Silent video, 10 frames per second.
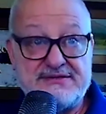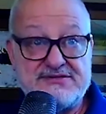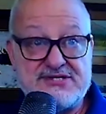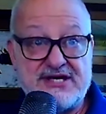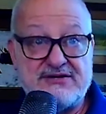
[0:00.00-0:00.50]

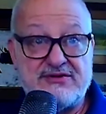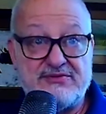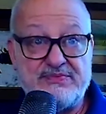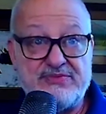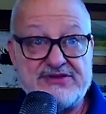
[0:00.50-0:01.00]

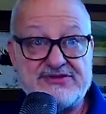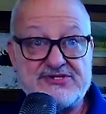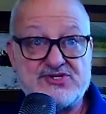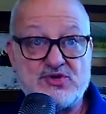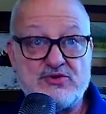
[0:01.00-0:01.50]
Signal that the
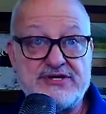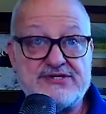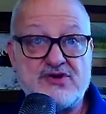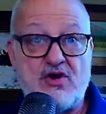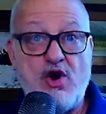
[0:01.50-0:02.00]
story
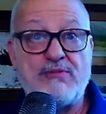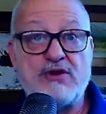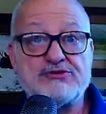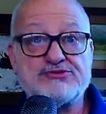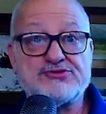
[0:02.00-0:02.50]
is
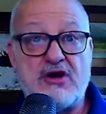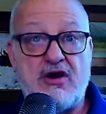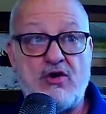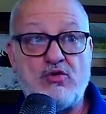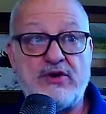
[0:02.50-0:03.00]
almost
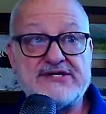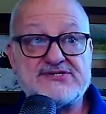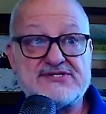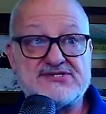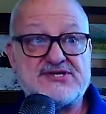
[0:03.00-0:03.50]
always
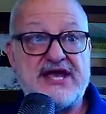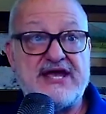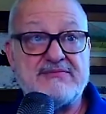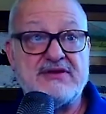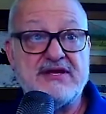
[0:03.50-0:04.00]
the
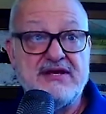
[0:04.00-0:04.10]
same.